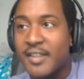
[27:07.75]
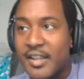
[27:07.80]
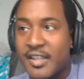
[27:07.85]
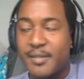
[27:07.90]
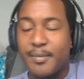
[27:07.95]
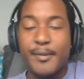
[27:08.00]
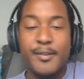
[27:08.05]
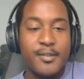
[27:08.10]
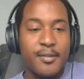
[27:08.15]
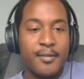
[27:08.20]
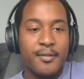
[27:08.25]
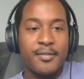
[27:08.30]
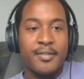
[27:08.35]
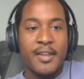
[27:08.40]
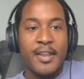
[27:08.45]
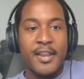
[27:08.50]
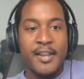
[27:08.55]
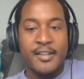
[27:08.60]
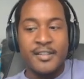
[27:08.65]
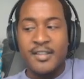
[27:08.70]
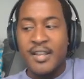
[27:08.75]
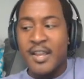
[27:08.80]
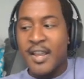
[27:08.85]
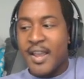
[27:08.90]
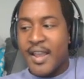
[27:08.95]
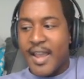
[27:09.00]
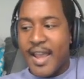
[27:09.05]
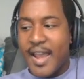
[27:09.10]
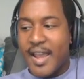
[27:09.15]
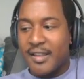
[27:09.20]
Experience other things,
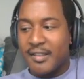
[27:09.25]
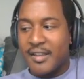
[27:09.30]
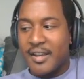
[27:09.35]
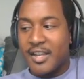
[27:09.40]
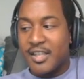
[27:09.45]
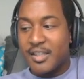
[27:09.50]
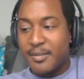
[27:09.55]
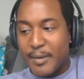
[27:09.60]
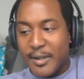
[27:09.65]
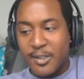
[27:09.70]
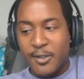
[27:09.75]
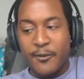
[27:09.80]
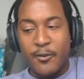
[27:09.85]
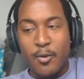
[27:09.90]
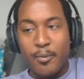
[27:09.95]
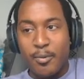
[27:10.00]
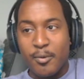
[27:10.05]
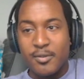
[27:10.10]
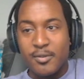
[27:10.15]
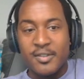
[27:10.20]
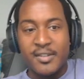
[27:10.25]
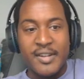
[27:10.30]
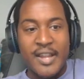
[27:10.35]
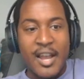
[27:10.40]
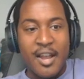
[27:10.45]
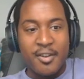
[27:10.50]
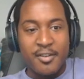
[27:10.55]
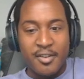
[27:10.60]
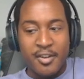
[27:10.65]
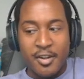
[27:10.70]
and, like, especially with your
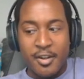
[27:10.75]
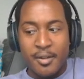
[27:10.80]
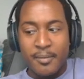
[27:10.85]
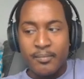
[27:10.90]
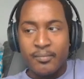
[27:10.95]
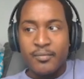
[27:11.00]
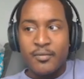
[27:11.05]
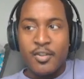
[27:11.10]
personality,